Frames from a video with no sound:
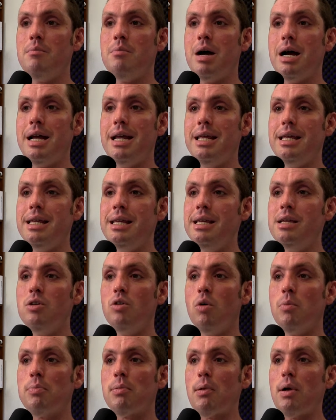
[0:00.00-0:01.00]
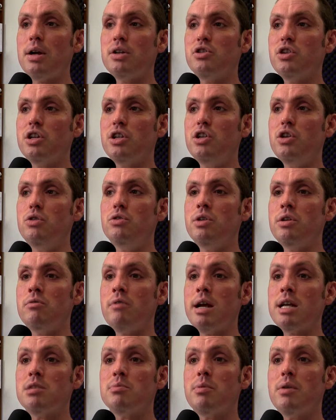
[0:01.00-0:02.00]
My Eagle project using
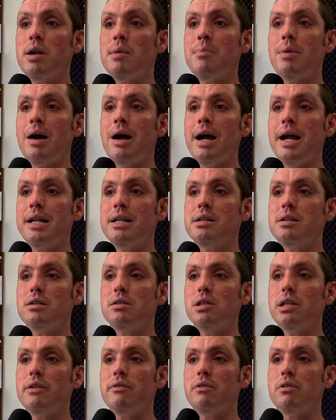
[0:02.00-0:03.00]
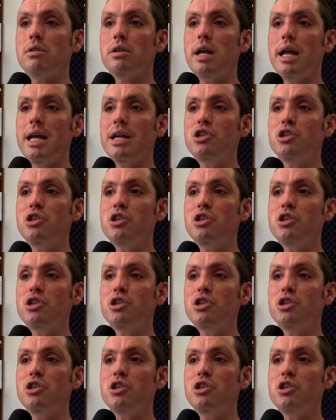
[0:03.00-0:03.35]
Raspberry Pi to deliver